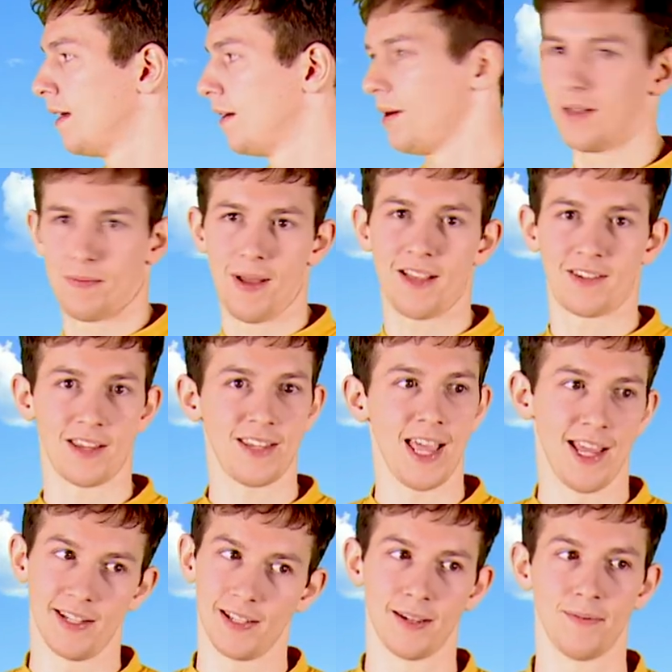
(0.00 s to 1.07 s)
well, as I
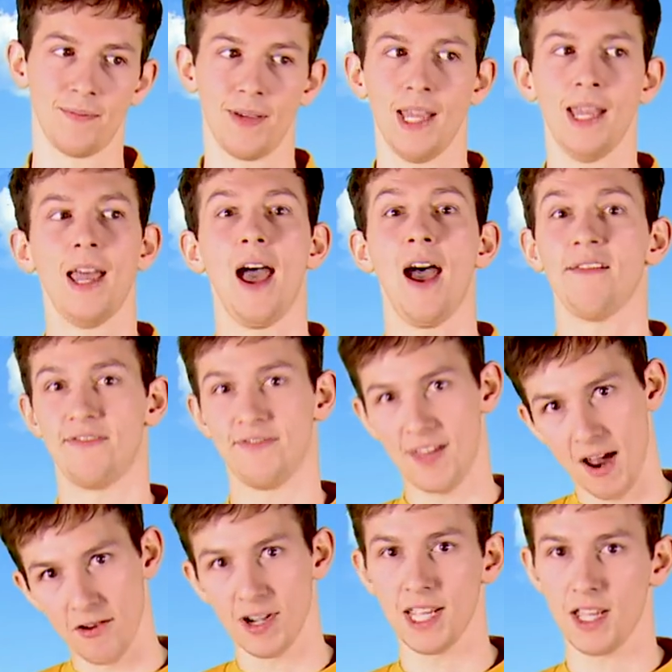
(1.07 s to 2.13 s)
said, a
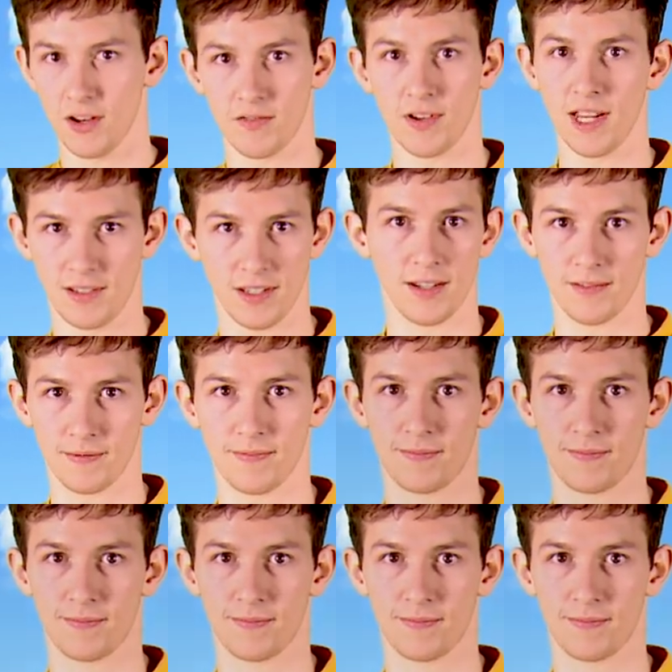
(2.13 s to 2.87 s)
very good reason.